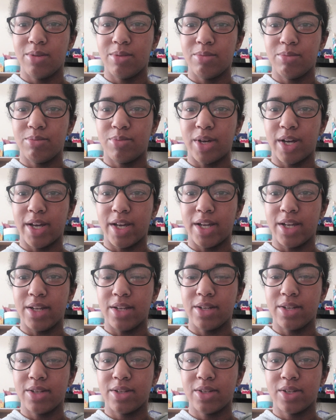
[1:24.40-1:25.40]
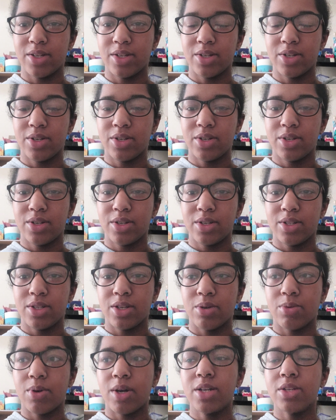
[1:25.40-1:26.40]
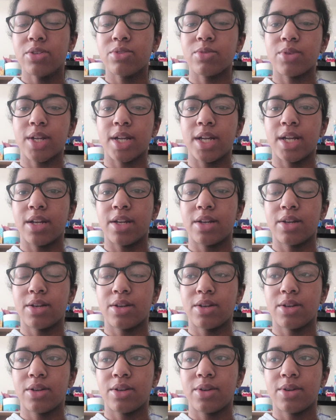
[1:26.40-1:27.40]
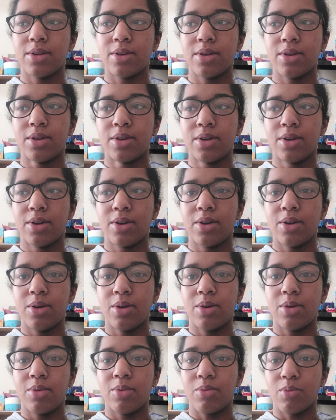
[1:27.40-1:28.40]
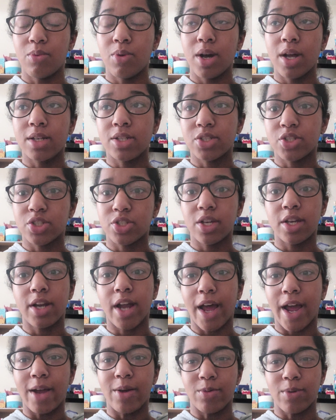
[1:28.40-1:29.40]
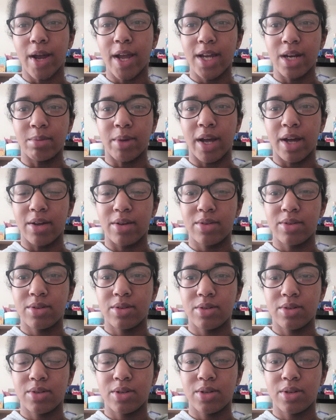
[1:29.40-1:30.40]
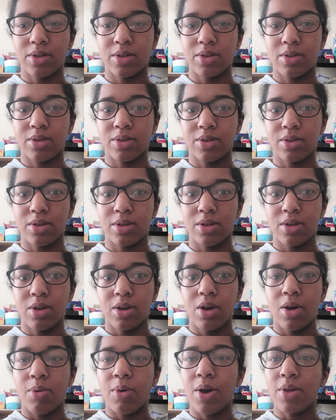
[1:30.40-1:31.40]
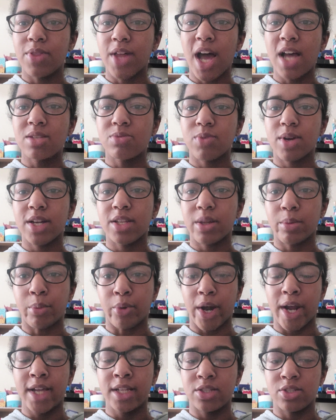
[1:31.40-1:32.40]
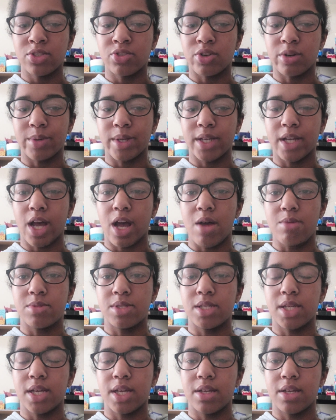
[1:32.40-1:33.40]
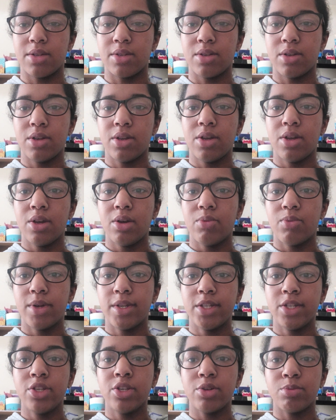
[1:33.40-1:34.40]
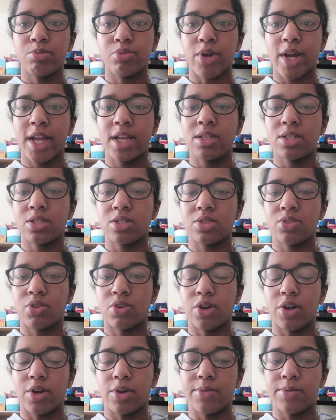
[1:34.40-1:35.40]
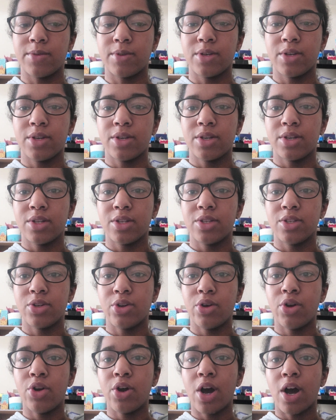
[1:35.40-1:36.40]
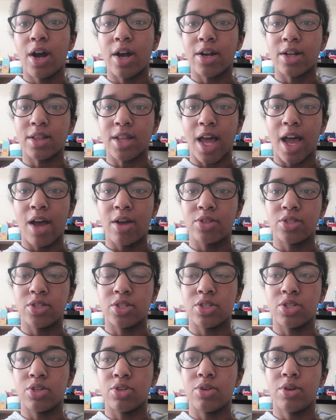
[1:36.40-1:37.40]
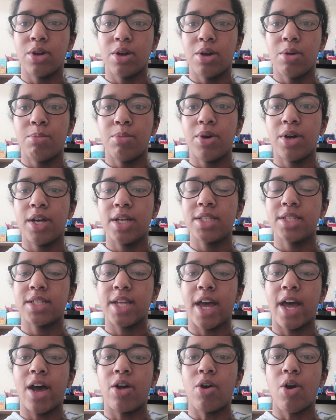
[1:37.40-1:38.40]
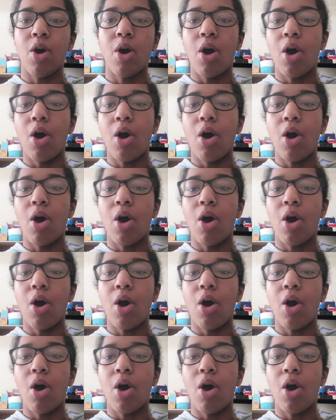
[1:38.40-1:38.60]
But you're wondering, what should I write about? Well, that's where the brainstorming comes in. When you brainstorm, you are allowed to put down